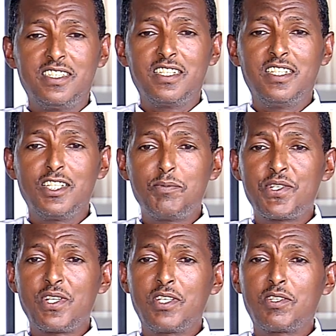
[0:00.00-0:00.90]
Gadaa
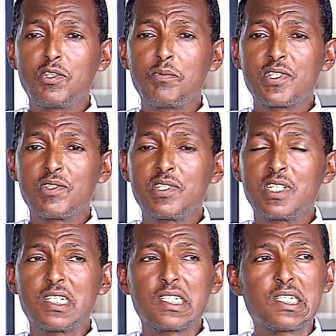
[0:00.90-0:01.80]
Special Economic Zone
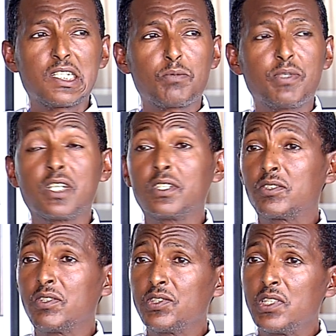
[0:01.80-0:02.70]
has been under
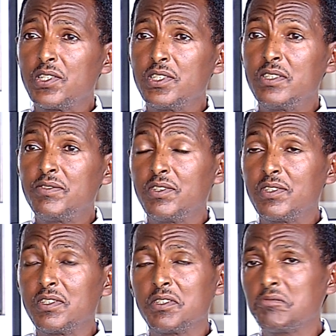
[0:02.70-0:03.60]
construction for
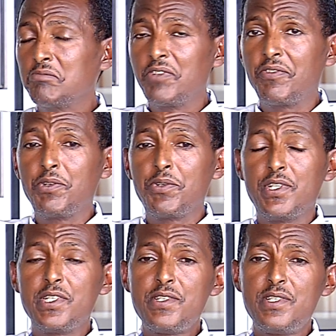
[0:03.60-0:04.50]
a few
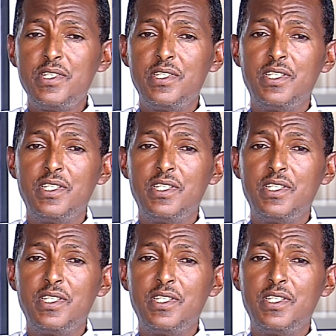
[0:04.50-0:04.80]
years.